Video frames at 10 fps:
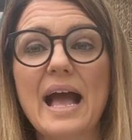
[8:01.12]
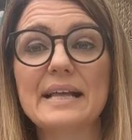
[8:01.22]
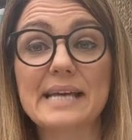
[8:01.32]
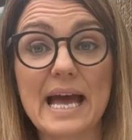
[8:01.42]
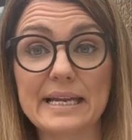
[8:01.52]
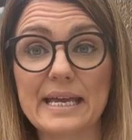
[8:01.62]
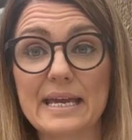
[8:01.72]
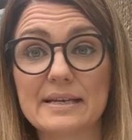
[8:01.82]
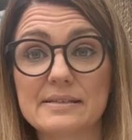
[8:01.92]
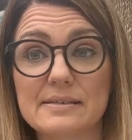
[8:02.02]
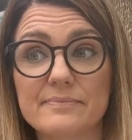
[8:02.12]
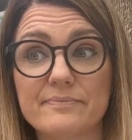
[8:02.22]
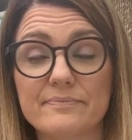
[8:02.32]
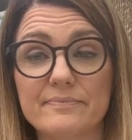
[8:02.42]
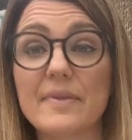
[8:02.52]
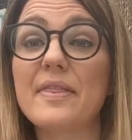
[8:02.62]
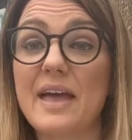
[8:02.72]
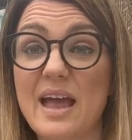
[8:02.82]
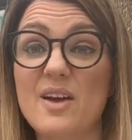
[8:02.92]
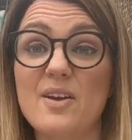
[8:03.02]
and Alex.
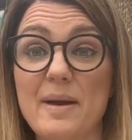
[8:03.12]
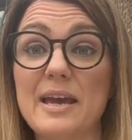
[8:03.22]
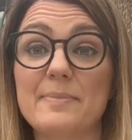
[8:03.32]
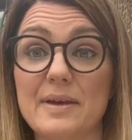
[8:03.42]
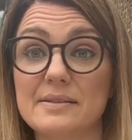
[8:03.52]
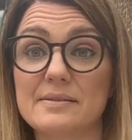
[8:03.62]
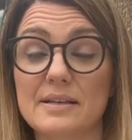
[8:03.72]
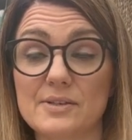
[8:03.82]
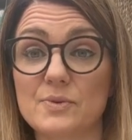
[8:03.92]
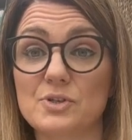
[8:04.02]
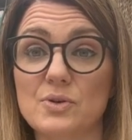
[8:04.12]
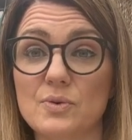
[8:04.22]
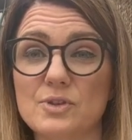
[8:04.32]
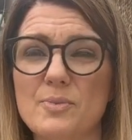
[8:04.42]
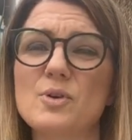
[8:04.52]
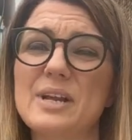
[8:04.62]
They're her babies. That's what she calls them.